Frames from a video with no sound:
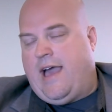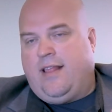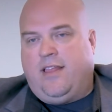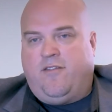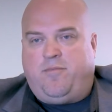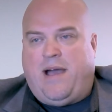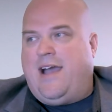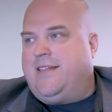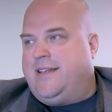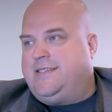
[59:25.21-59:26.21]
I love
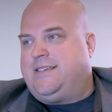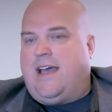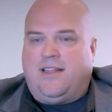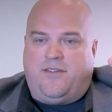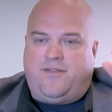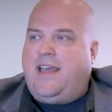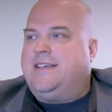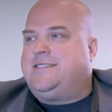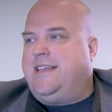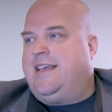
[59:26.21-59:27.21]
pilots. I love
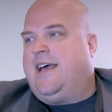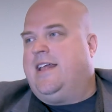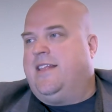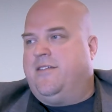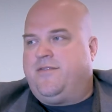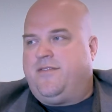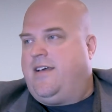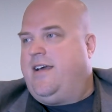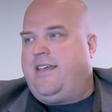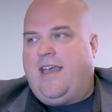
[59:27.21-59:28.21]
testing. I
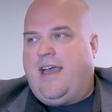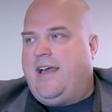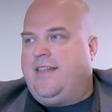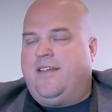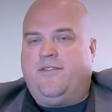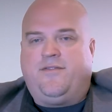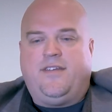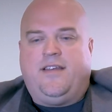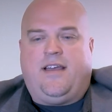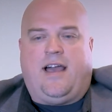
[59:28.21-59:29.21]
Nuance. love yeah, uh, yeah, I
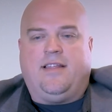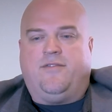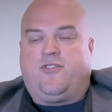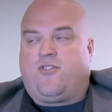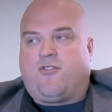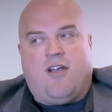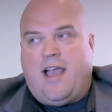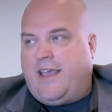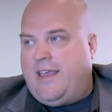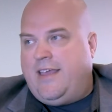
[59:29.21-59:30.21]
love I love
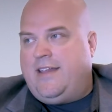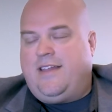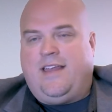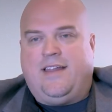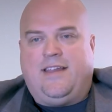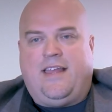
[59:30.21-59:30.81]
trying it. Yeah.